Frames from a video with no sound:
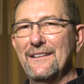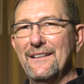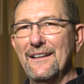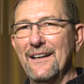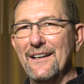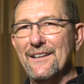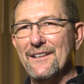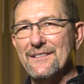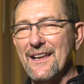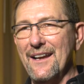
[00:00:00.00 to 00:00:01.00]

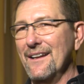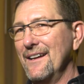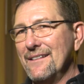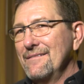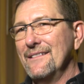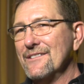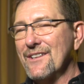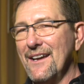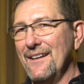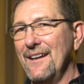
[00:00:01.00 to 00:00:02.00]
It's kind
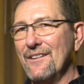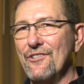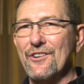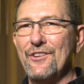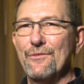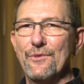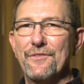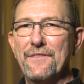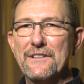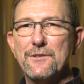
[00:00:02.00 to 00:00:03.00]
of like arguing with
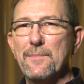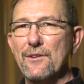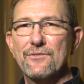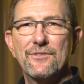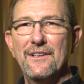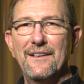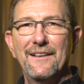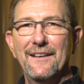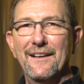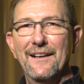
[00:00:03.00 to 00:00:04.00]
a fence post.
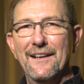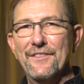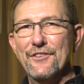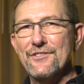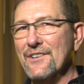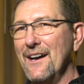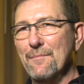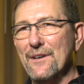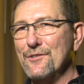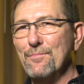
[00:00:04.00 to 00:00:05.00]
There's
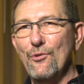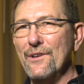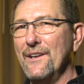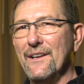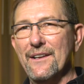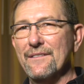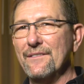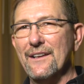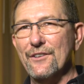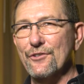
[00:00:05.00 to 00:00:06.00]
not much point in it,
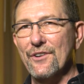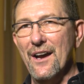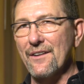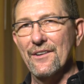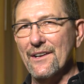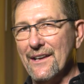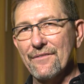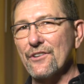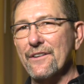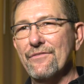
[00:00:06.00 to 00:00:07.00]
and you're not going to
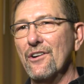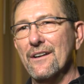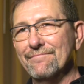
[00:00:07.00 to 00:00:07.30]
get very far.